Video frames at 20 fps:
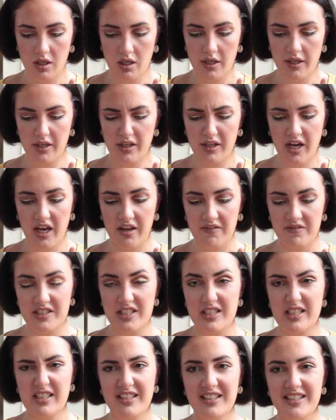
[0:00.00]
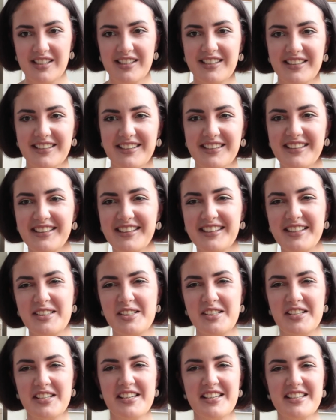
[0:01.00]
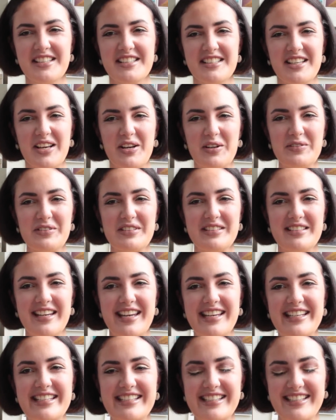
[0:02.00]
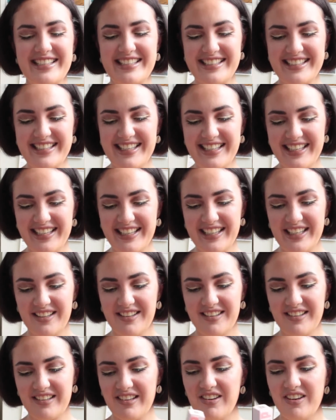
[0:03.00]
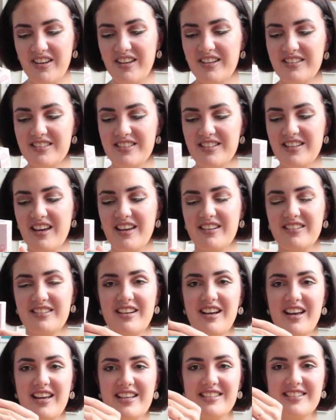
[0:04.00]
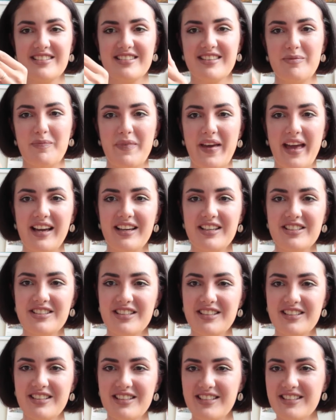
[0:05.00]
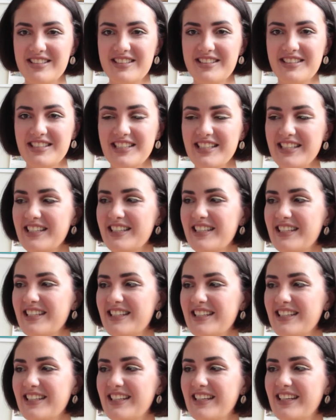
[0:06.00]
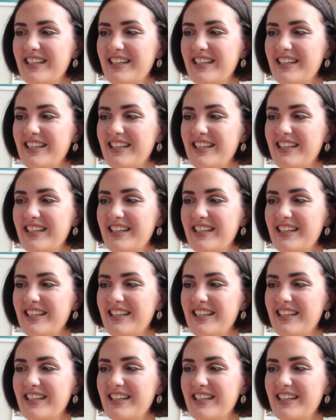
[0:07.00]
Grave Digger. Sounds dangerous. And again, guys, the packaging is sickening.